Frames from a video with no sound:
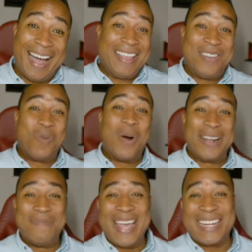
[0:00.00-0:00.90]
You want
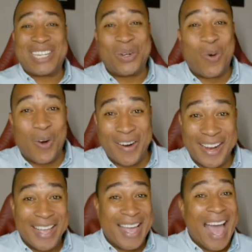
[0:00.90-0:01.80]
to make
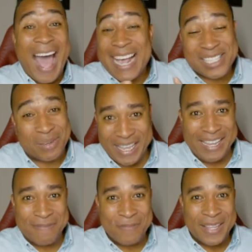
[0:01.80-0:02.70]
sure, ask
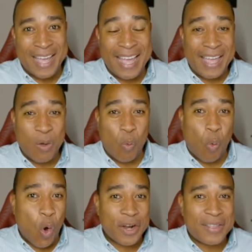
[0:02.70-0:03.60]
me, hey,
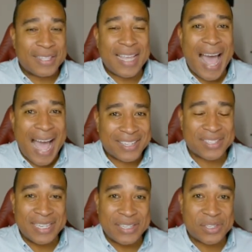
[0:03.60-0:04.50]
what are the
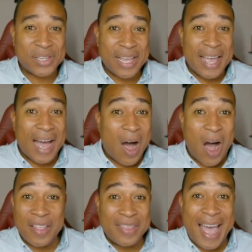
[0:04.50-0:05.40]
taxes
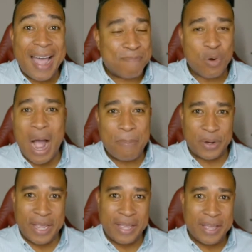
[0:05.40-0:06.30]
on that
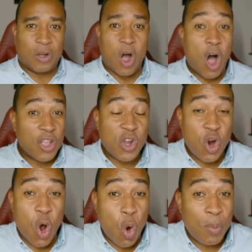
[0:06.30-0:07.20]
property? Call your
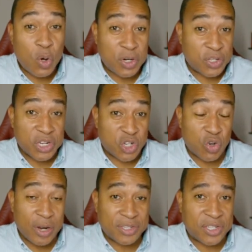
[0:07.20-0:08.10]
homeowners
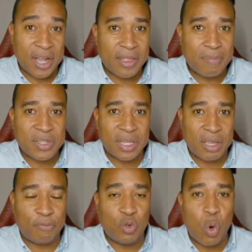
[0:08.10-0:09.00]
insurance. Tell them to
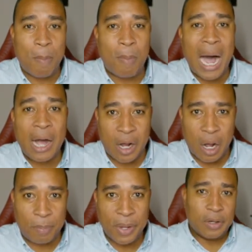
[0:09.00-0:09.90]
give you a
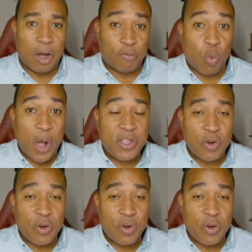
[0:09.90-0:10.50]
mock-up of what your